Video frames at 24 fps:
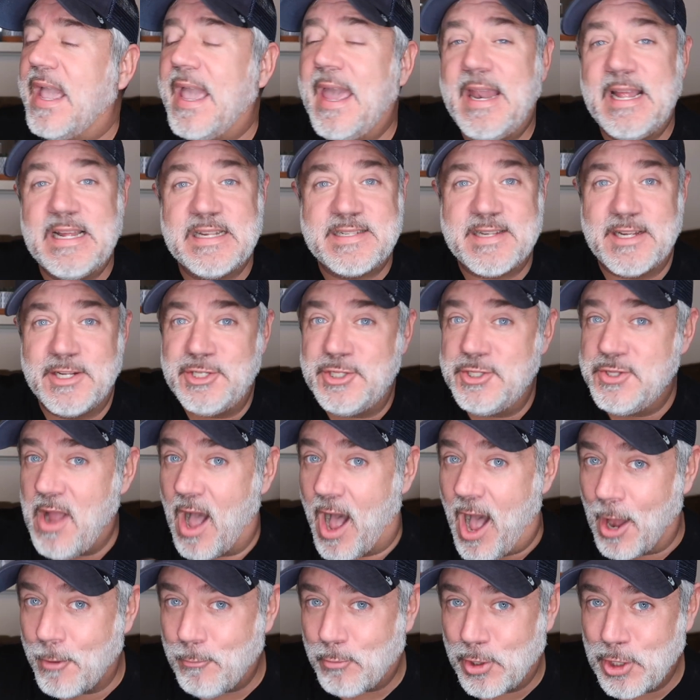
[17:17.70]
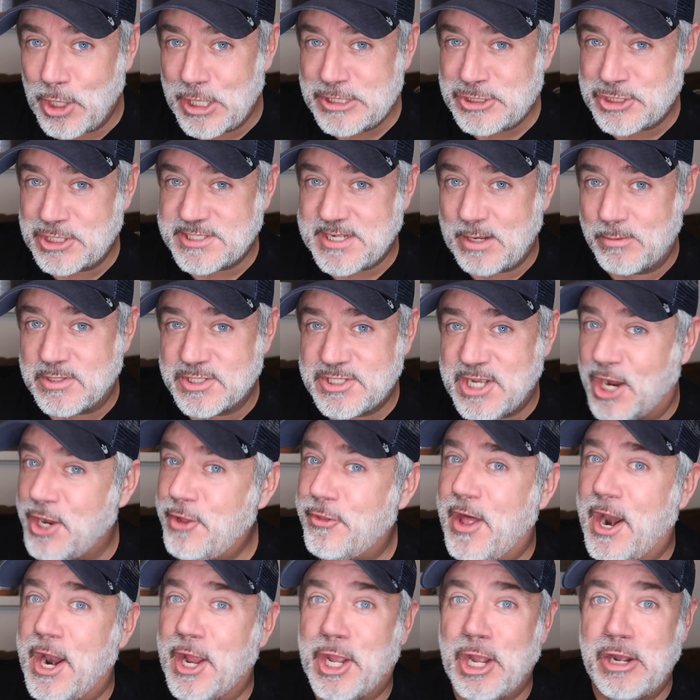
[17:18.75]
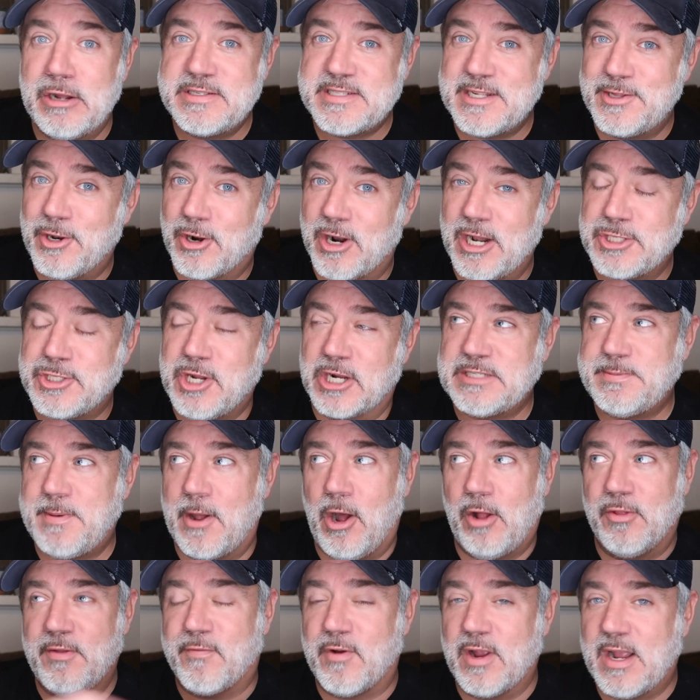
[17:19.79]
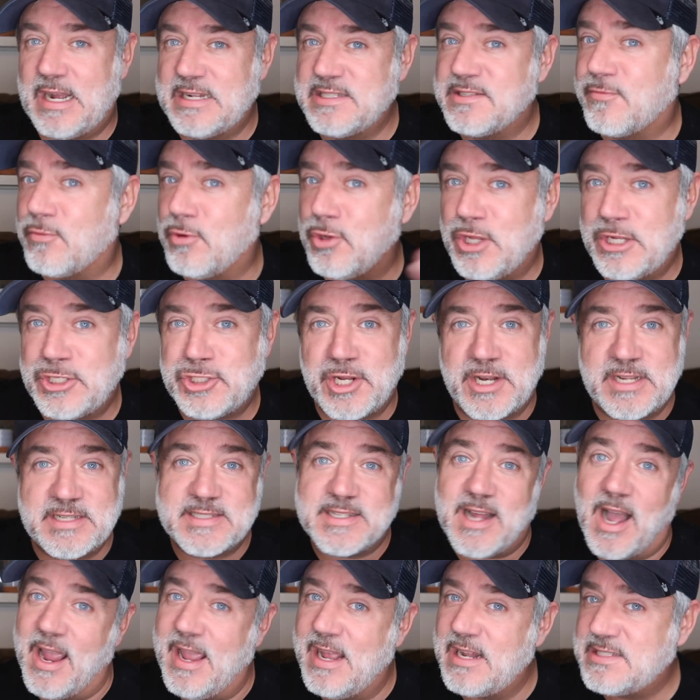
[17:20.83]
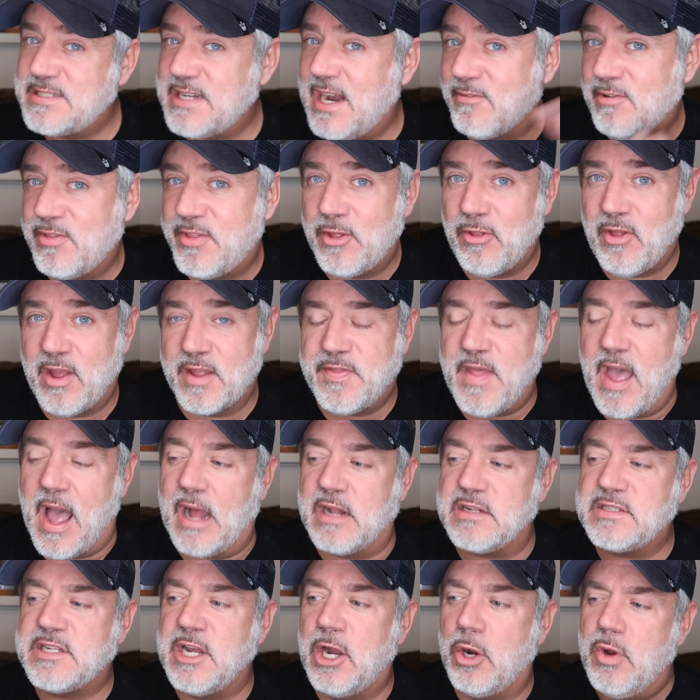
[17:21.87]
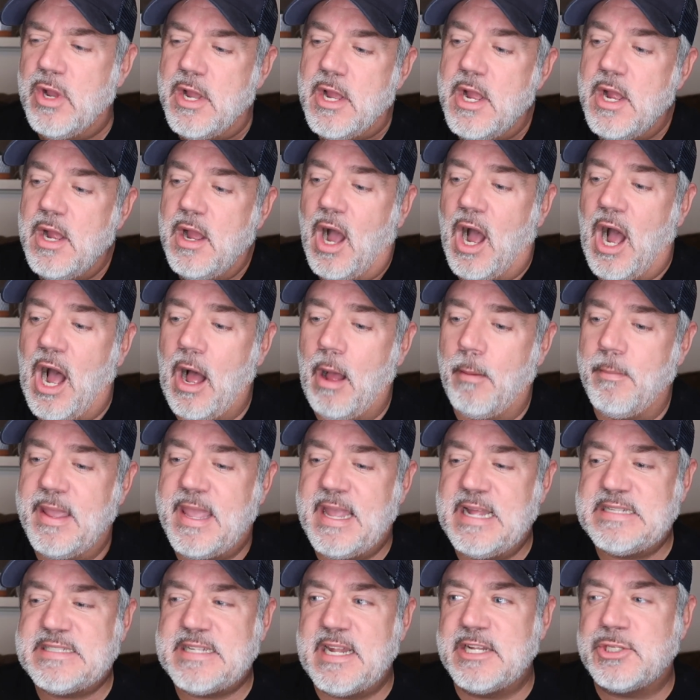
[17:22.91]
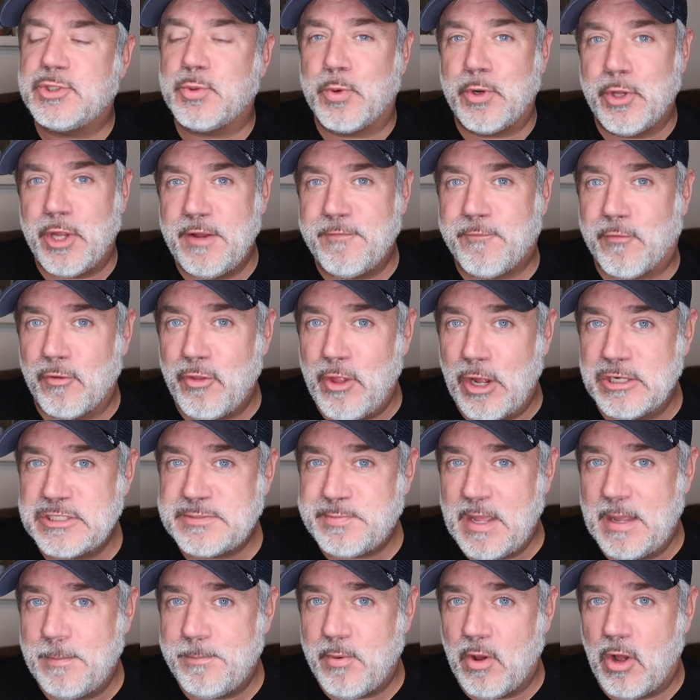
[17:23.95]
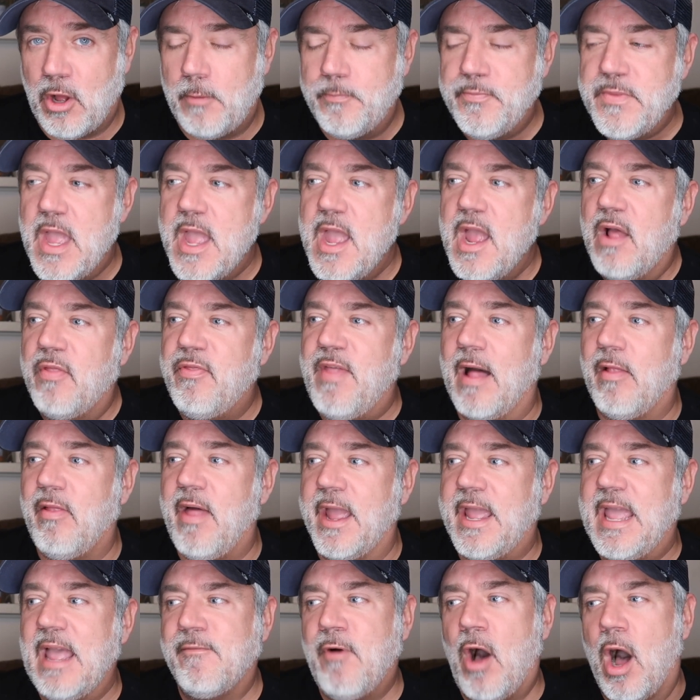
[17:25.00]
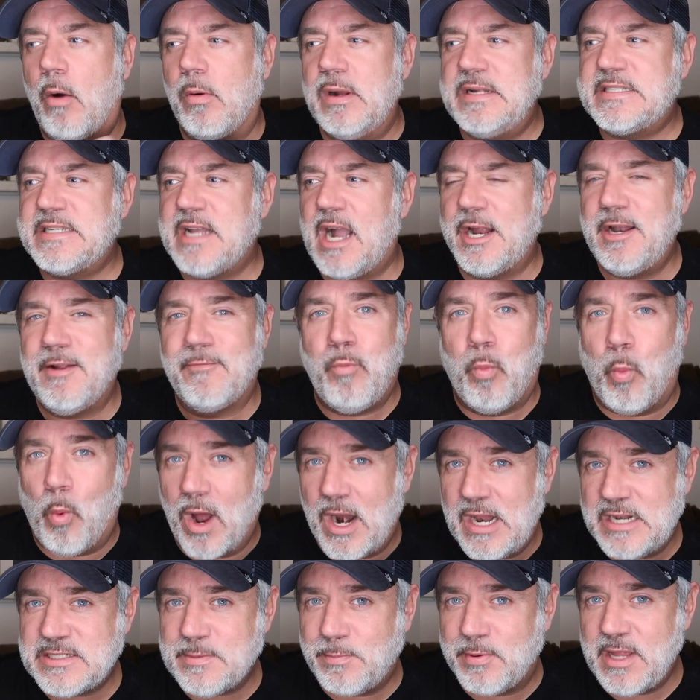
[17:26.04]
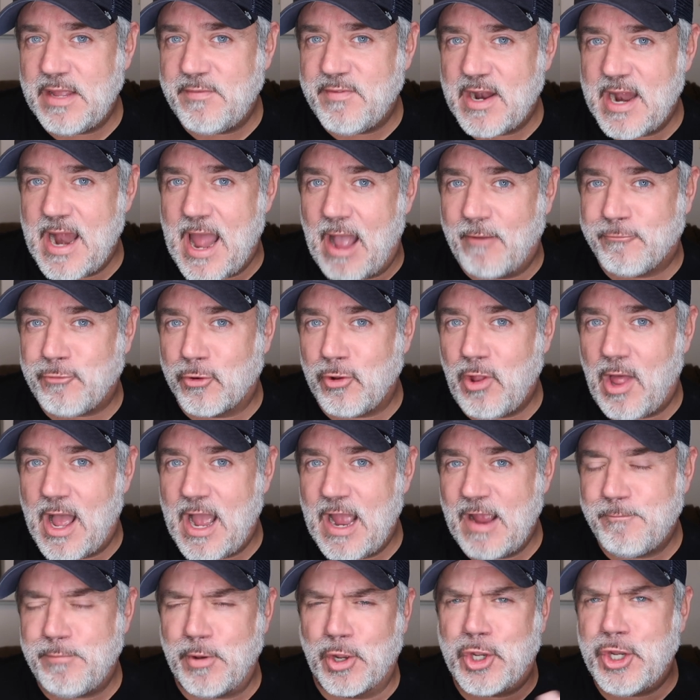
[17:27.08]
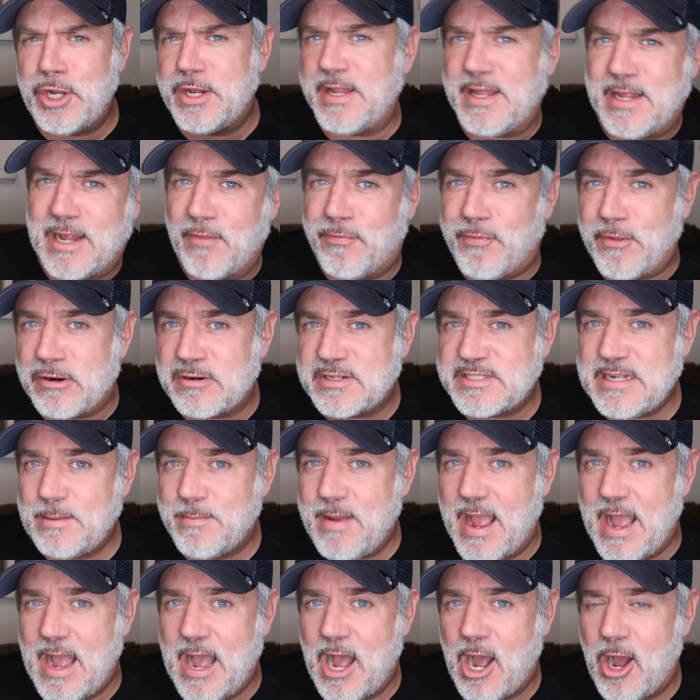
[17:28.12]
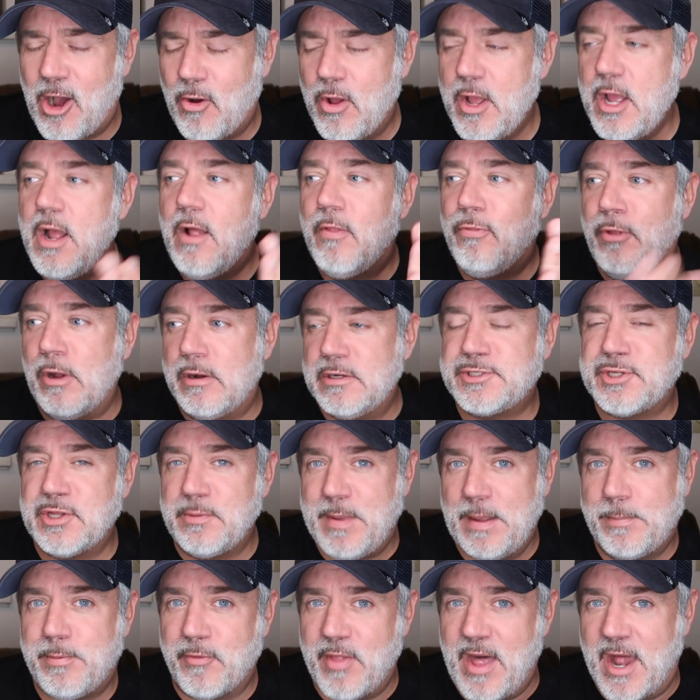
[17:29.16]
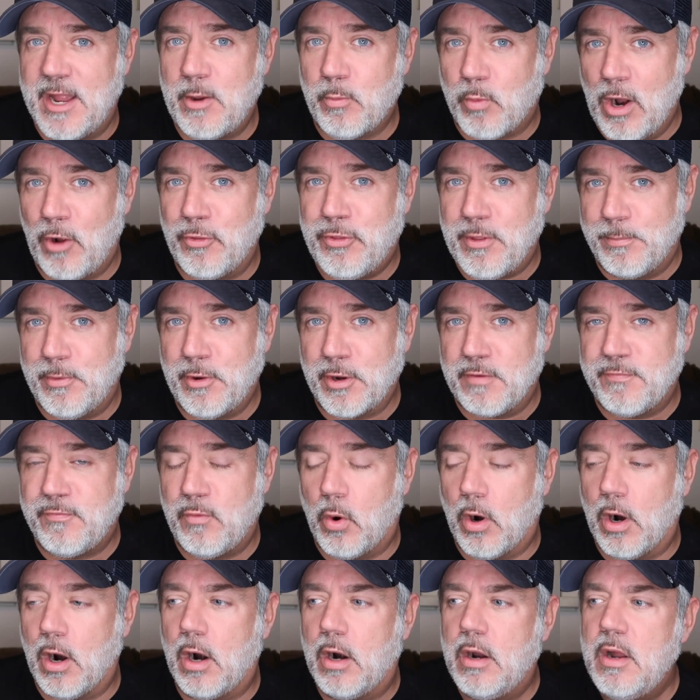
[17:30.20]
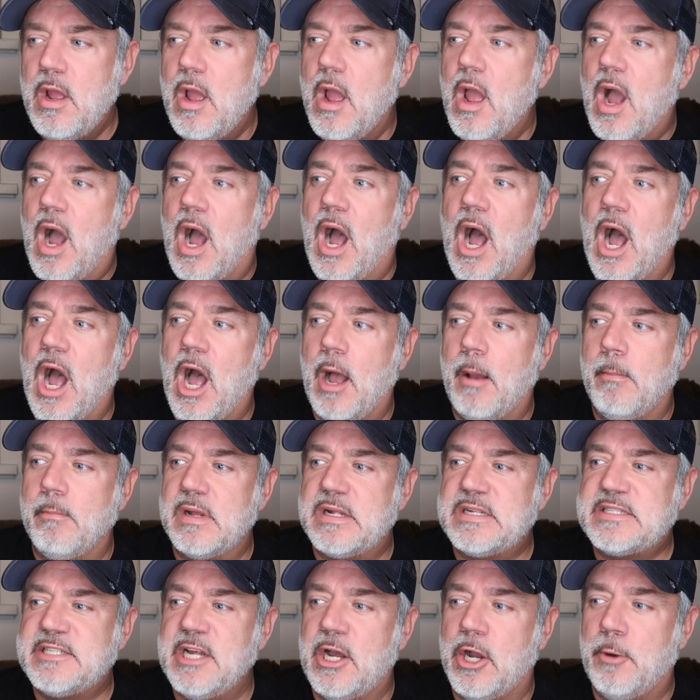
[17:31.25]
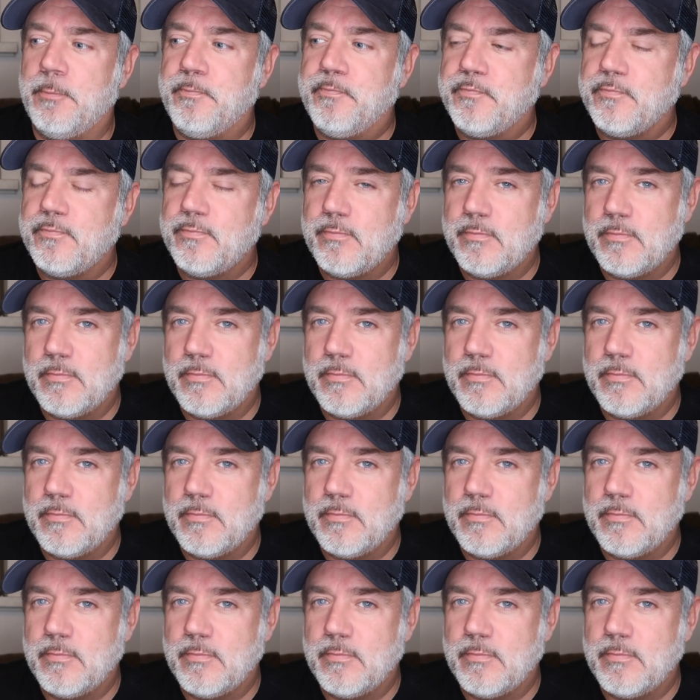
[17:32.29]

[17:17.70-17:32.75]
It is non-religious, I will tell you that. It goes in there and it talks about all different kinds of religion and science and everything like that. So um, he said it's really for those people that like have always kind of wanted to believe in an afterlife but couldn't get there somehow. Those are the people that he wrote the book for. Um, so...